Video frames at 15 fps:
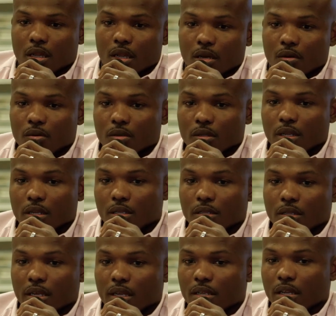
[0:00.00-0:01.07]
I don't know
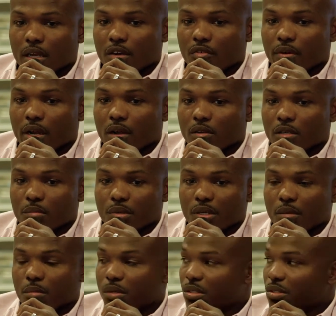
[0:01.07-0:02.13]
that that that ground to be
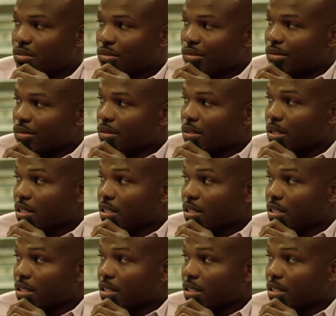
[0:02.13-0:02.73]
able to.